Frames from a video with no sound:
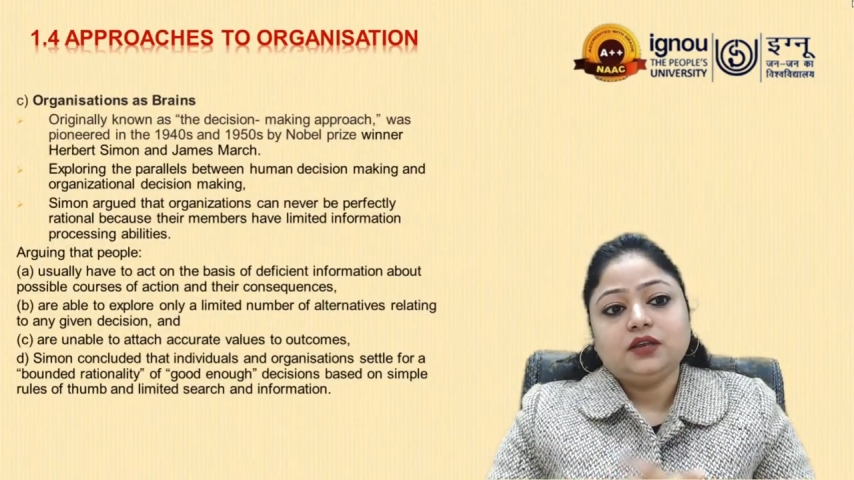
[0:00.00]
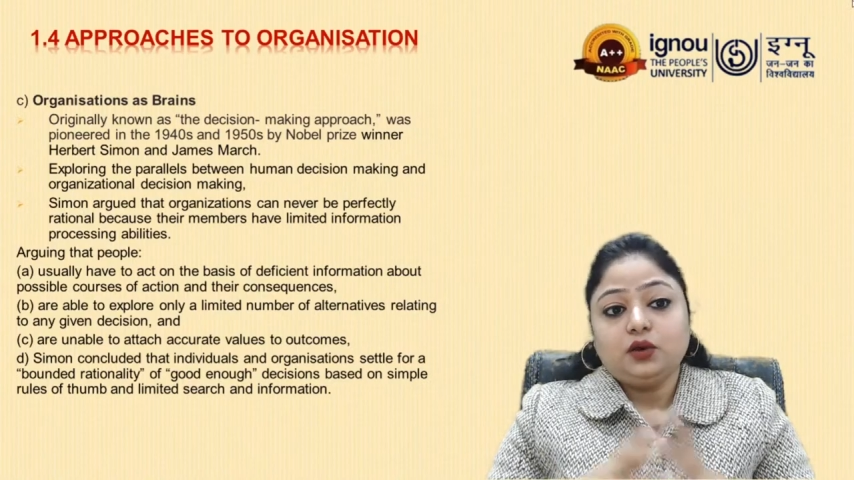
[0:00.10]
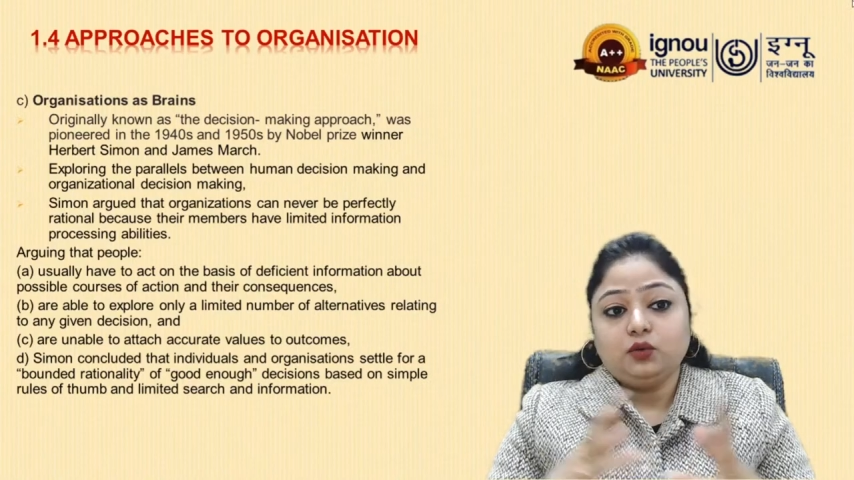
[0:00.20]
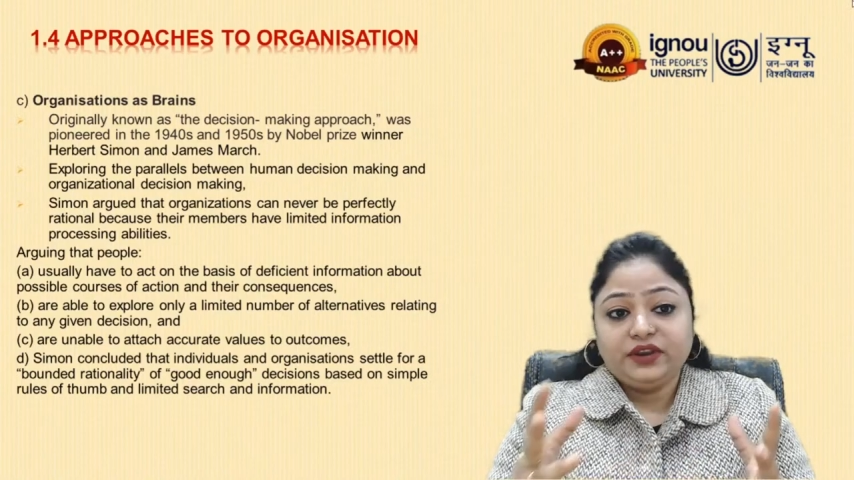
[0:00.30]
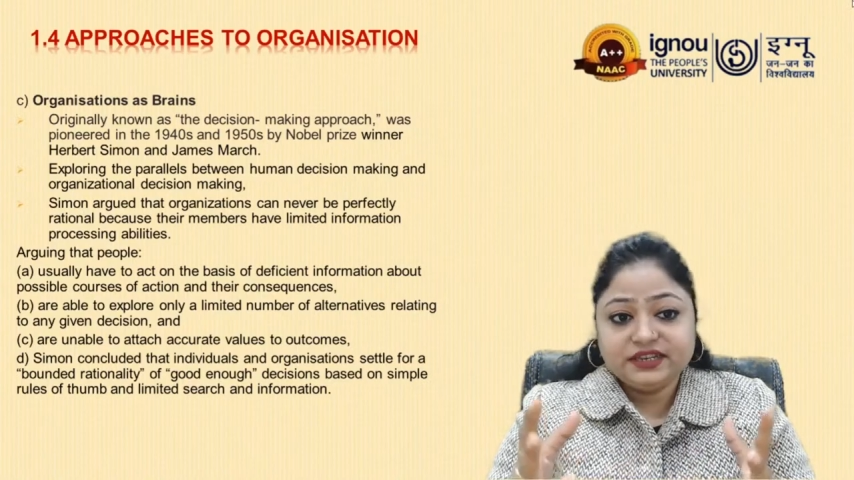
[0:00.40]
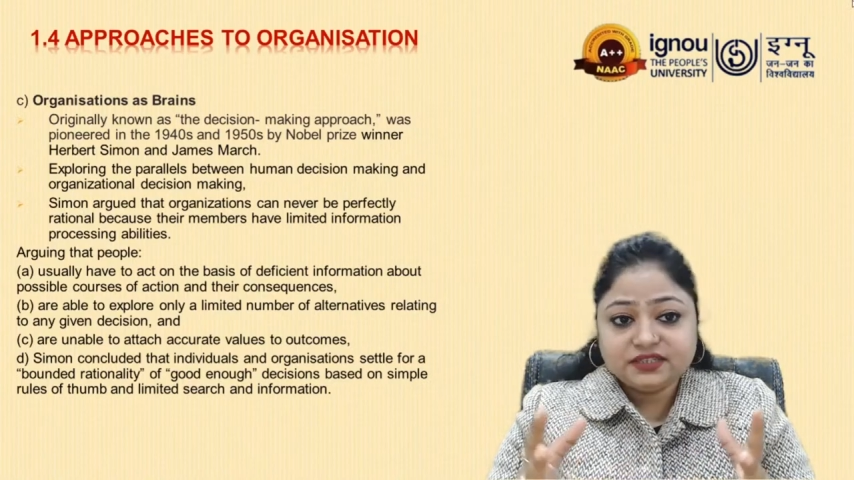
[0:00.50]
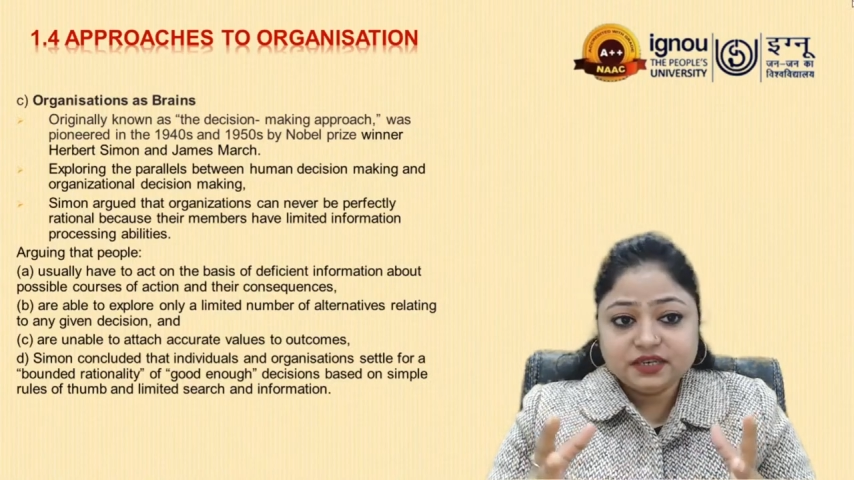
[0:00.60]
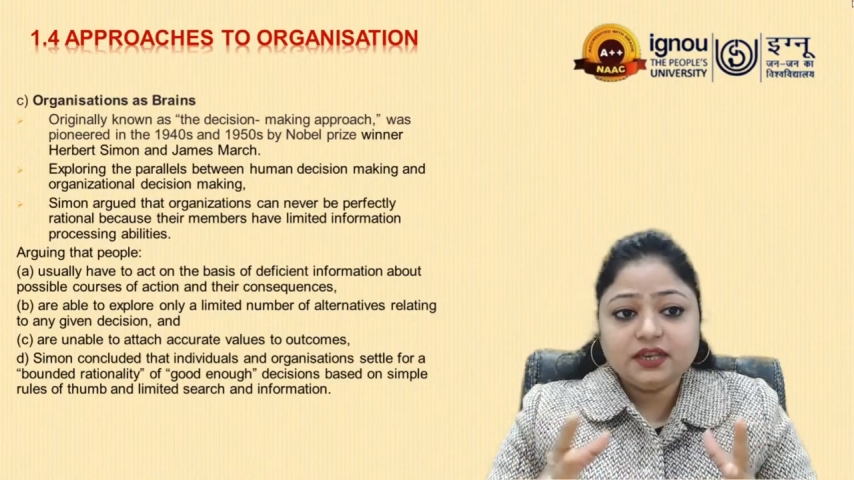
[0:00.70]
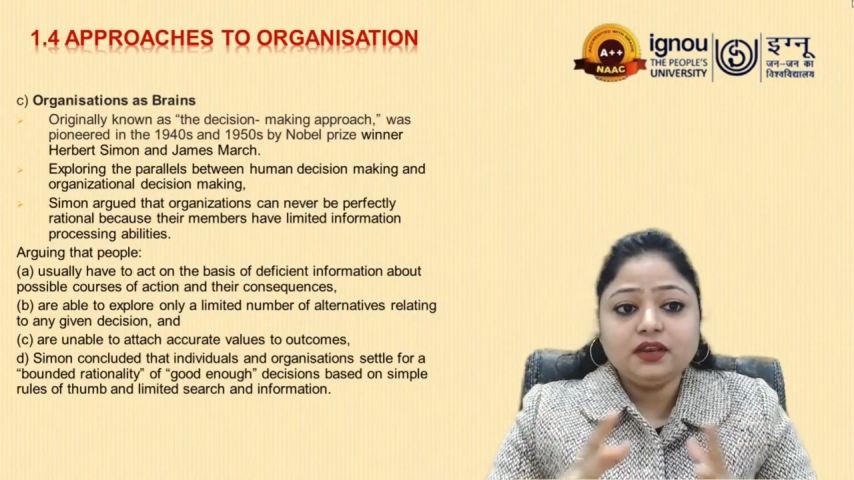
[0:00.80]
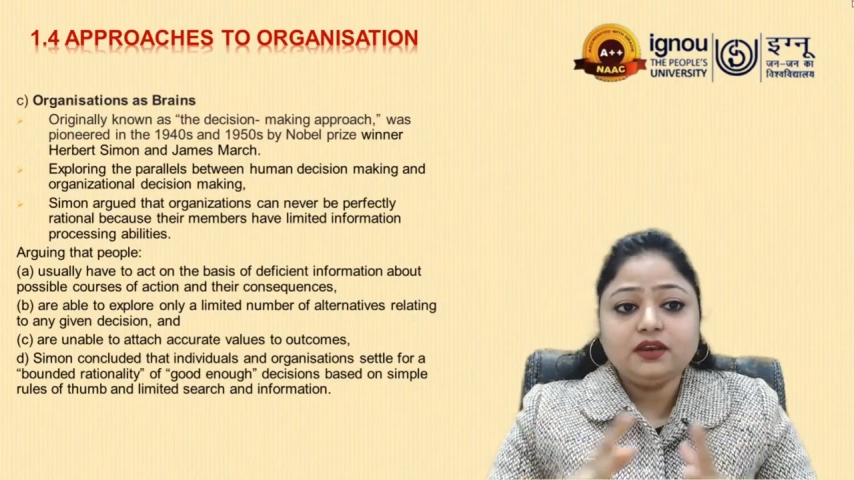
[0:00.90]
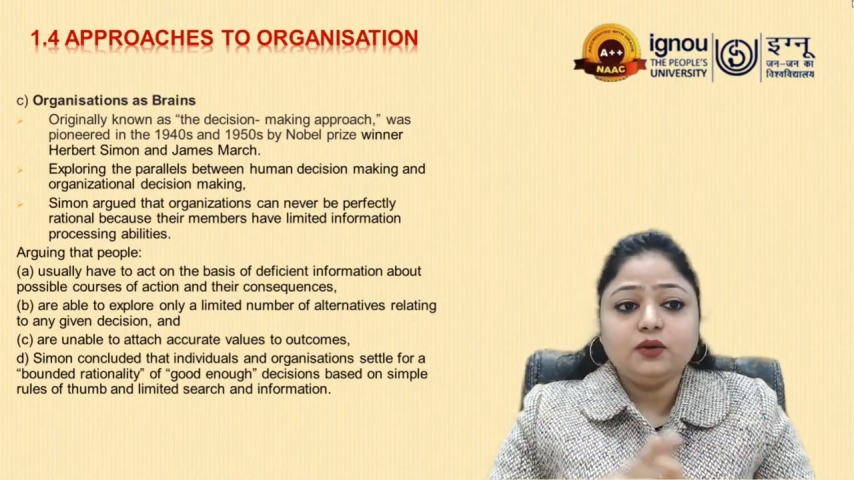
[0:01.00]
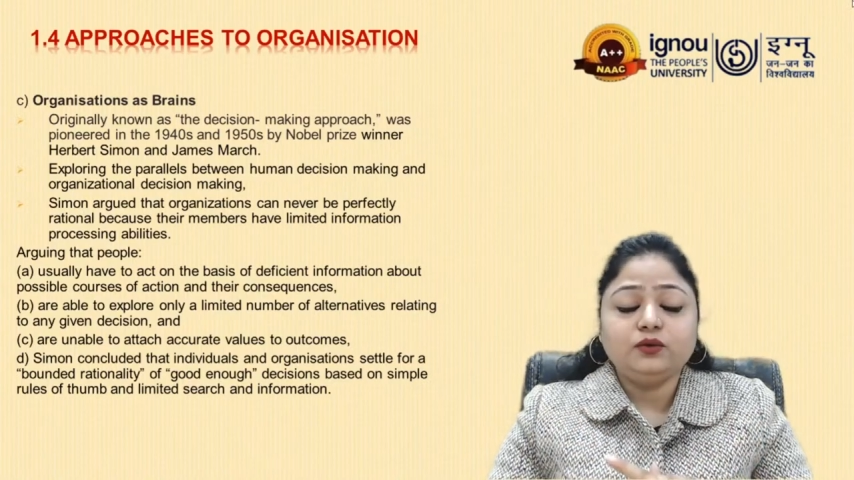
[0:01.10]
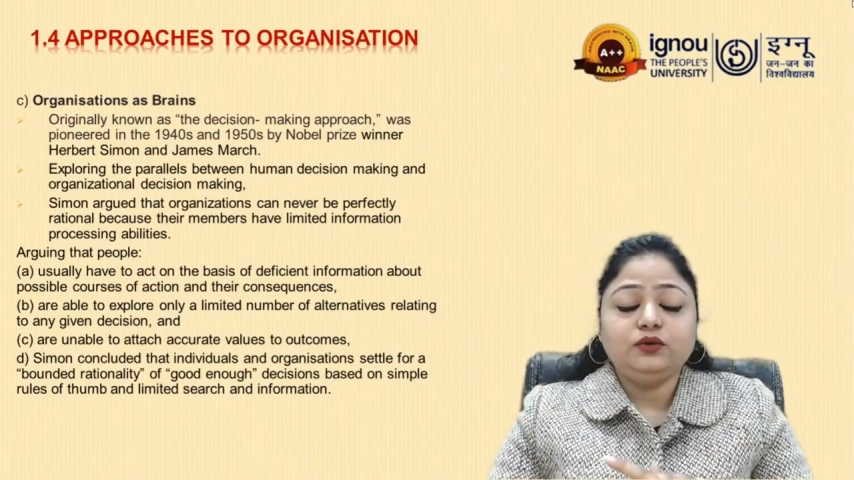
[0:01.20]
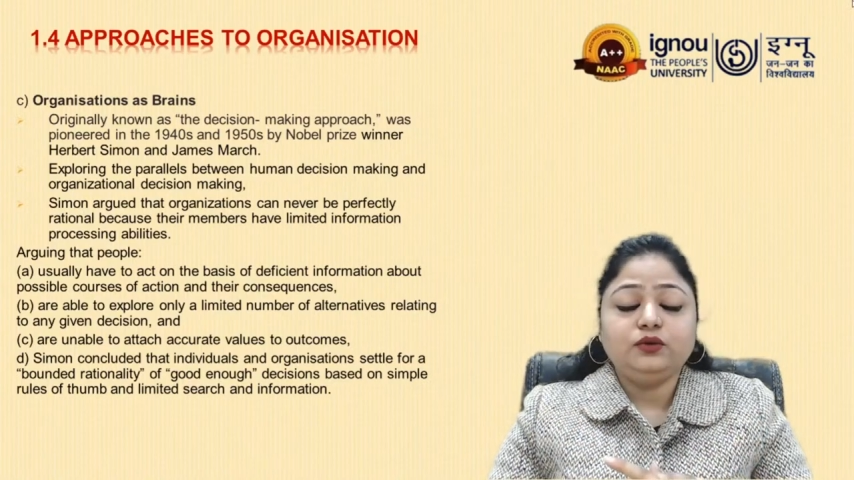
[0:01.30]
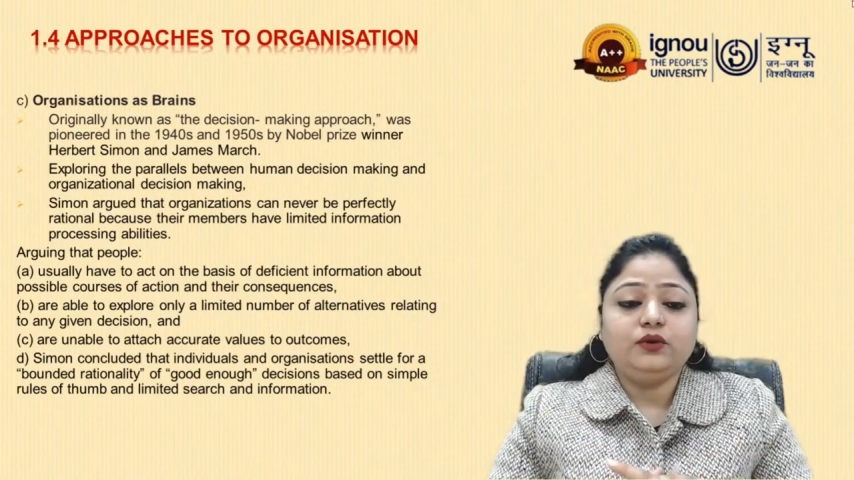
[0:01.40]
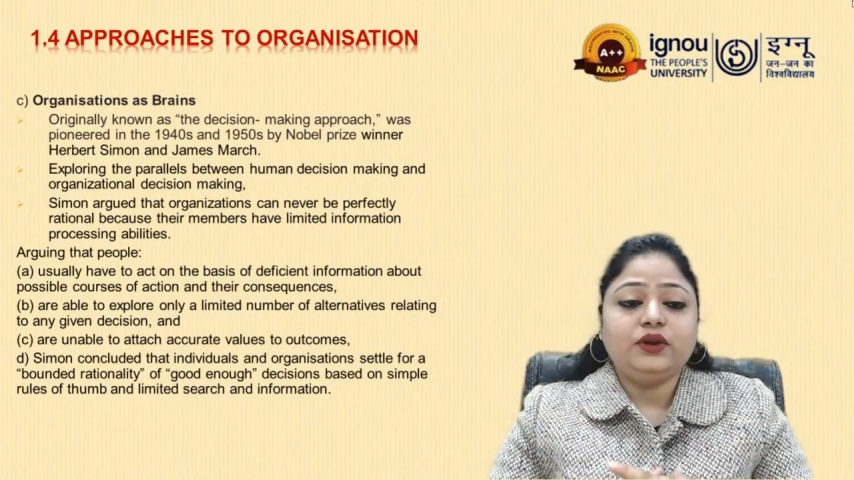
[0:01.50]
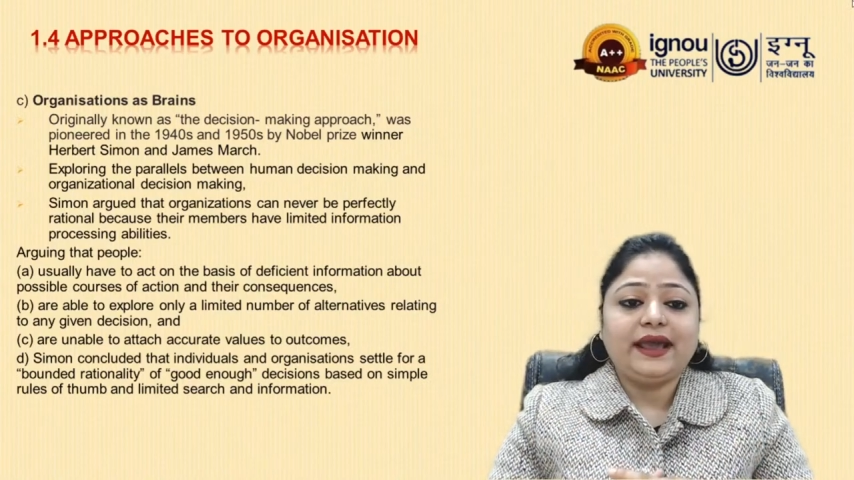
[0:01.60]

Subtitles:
Now, originally known